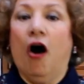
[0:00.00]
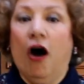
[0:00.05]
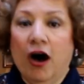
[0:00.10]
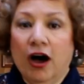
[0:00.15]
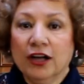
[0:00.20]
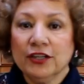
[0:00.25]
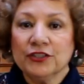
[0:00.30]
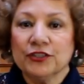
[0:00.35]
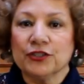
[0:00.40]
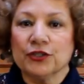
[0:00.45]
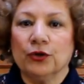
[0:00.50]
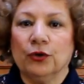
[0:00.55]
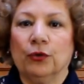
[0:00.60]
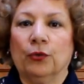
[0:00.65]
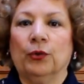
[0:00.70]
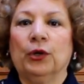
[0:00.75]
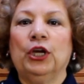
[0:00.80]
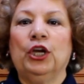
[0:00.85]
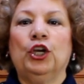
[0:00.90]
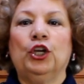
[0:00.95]

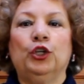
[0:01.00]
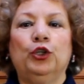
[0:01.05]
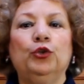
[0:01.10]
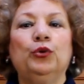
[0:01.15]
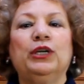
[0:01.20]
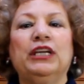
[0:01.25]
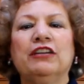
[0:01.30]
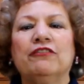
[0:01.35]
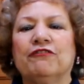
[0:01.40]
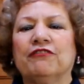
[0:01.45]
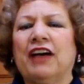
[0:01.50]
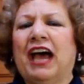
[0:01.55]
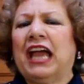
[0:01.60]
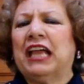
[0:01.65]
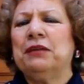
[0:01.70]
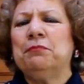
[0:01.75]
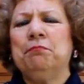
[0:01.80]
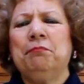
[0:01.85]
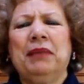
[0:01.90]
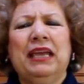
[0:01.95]
Also, you can
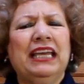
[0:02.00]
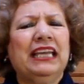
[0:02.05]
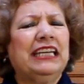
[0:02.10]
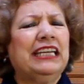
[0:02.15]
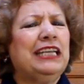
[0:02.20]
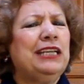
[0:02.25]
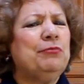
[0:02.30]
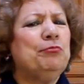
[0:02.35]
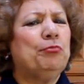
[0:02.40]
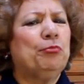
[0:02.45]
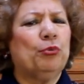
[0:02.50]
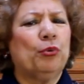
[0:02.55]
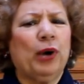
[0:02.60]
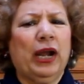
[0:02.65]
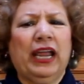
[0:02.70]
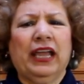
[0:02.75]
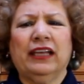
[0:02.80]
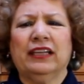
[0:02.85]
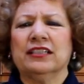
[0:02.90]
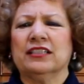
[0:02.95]
find many
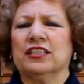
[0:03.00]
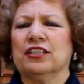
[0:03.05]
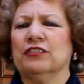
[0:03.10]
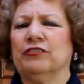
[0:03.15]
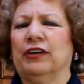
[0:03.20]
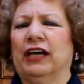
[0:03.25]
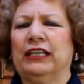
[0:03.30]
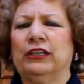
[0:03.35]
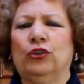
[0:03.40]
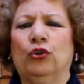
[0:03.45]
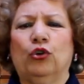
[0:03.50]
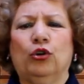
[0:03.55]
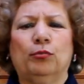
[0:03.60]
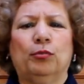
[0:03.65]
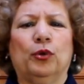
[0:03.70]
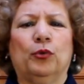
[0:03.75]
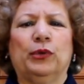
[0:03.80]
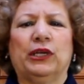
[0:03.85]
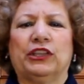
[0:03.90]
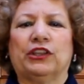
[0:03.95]
brands of
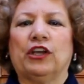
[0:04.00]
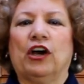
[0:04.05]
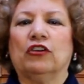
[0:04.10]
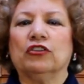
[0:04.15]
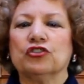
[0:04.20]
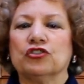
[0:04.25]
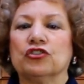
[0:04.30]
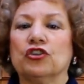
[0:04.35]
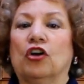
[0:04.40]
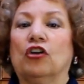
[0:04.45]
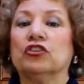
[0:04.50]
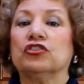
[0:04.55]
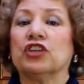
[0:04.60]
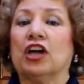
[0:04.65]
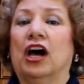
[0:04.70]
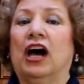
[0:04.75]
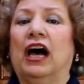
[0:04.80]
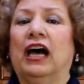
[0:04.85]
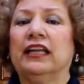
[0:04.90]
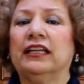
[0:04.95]
adobo without
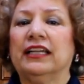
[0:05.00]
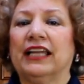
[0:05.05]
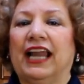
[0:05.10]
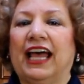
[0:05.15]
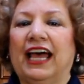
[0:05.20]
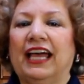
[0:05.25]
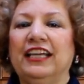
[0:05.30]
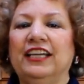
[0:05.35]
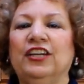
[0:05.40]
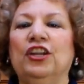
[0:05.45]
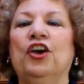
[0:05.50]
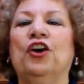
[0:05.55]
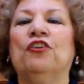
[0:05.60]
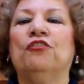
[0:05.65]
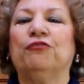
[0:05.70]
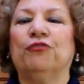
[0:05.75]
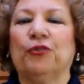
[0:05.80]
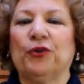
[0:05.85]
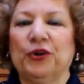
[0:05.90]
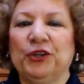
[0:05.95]
salt online
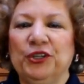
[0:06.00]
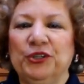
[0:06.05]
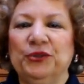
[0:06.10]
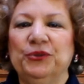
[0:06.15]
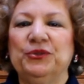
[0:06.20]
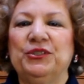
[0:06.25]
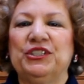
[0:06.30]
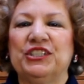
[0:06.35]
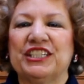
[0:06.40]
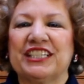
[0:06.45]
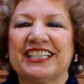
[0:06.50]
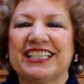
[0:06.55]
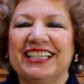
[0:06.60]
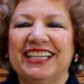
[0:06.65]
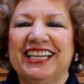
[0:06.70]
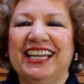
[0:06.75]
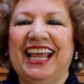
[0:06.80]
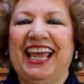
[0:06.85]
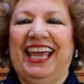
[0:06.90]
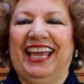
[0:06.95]
for you to
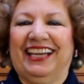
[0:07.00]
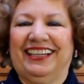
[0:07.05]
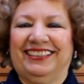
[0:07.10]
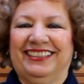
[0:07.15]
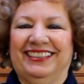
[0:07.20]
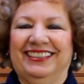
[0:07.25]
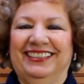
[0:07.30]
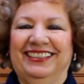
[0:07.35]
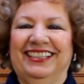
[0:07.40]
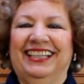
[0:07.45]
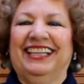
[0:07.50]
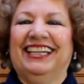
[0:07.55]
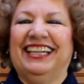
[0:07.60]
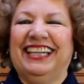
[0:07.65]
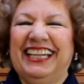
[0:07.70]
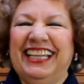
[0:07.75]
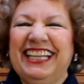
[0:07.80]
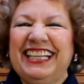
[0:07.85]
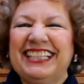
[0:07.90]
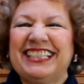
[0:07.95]
select.
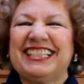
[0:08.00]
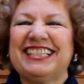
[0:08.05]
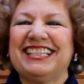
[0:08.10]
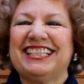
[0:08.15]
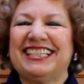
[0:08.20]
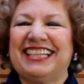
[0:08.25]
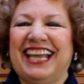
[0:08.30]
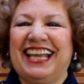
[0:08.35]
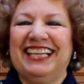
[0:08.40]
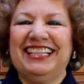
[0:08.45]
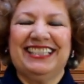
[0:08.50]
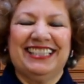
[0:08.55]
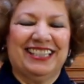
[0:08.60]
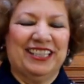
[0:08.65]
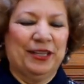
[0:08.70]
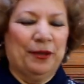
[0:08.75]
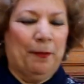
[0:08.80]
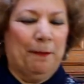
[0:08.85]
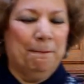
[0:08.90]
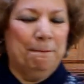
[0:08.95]
Let's
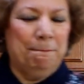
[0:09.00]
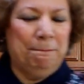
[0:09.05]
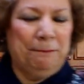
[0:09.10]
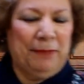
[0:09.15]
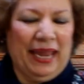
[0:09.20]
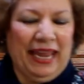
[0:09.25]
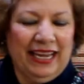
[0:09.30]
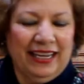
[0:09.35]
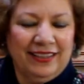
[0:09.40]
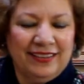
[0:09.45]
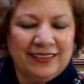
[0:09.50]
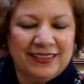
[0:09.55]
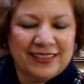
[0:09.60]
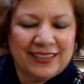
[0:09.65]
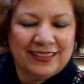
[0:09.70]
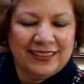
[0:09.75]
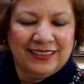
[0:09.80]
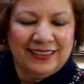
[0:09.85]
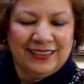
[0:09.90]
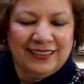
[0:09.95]
taste the
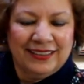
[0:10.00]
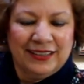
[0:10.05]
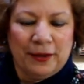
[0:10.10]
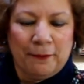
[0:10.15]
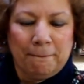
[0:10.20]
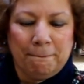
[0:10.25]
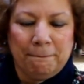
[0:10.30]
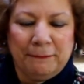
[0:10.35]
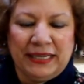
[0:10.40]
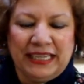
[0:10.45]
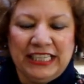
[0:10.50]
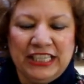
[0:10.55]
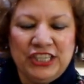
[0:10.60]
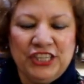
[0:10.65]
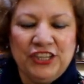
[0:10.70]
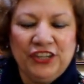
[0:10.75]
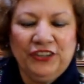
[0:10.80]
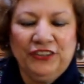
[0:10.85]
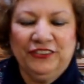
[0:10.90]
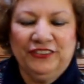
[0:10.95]
baked
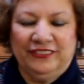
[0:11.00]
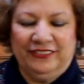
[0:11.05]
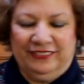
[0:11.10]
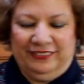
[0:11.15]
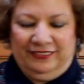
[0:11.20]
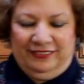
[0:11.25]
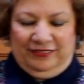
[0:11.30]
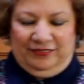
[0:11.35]
piñón.